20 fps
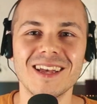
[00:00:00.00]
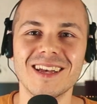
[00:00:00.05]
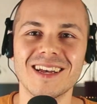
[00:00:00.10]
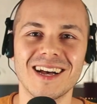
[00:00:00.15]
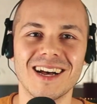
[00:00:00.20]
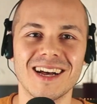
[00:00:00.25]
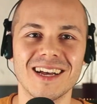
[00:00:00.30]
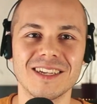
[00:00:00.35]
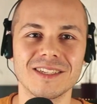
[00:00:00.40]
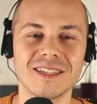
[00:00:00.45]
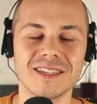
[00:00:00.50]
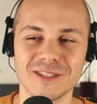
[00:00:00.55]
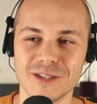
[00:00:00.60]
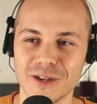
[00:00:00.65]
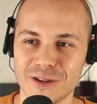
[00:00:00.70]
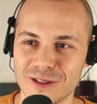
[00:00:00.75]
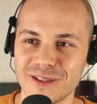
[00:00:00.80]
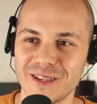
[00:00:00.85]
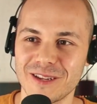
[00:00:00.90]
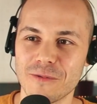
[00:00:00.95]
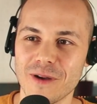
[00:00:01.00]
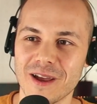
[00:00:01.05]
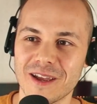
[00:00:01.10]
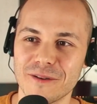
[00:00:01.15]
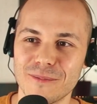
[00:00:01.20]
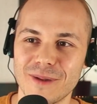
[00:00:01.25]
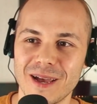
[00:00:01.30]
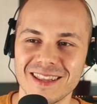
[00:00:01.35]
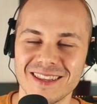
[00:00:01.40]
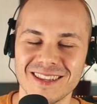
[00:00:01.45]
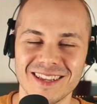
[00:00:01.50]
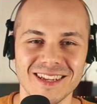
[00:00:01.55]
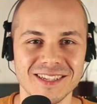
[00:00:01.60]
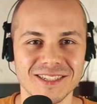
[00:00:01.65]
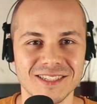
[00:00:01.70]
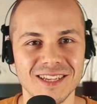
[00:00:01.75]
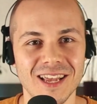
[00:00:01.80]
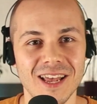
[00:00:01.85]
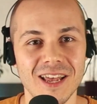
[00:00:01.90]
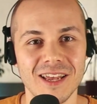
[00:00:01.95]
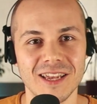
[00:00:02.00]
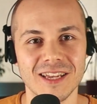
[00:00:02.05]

I certainly recommend his